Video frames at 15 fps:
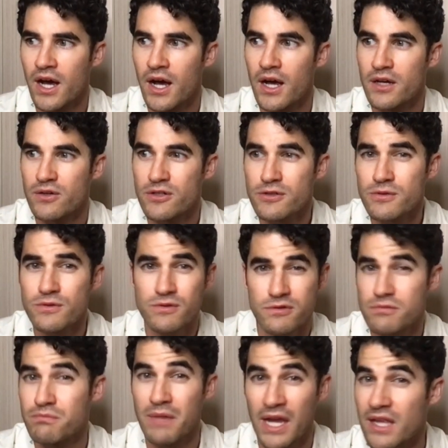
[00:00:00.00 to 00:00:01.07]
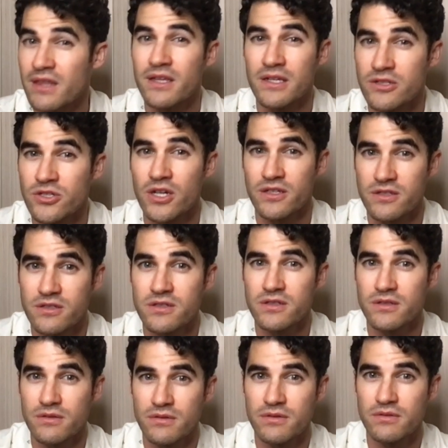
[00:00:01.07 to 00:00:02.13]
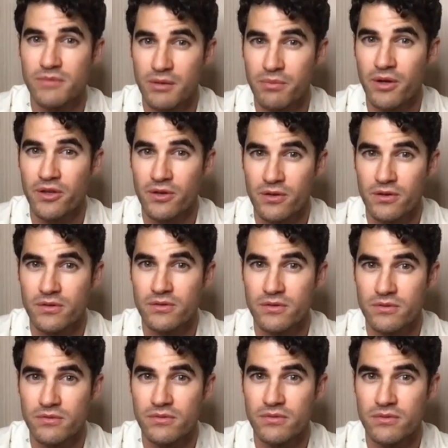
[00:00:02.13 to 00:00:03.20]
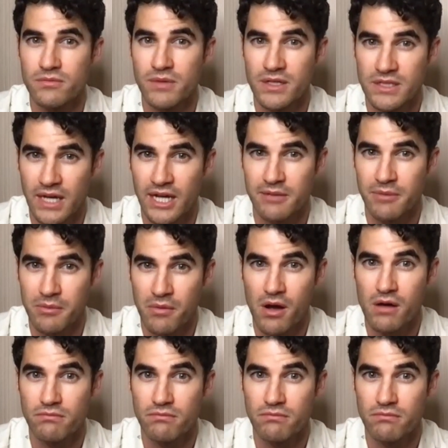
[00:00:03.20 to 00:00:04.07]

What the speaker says: Christmas was mainly just my brother, my dad, and my mom.